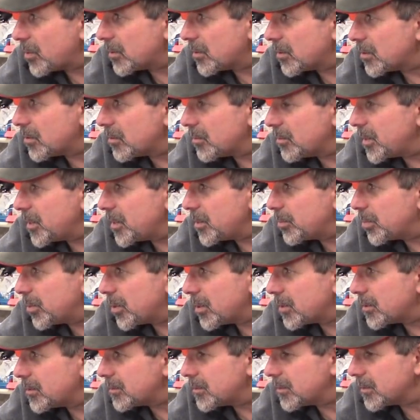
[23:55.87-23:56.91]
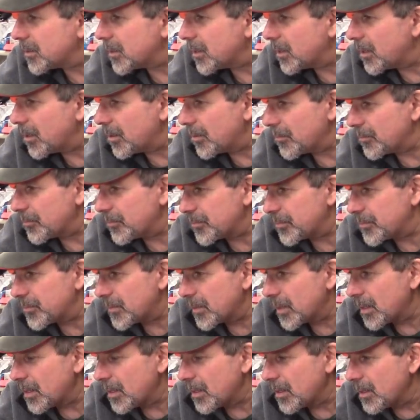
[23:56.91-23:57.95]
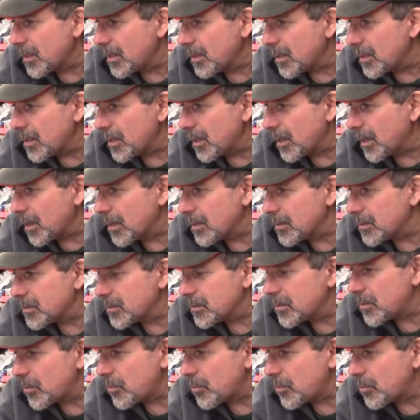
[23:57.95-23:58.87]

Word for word: little mini plug, um, and the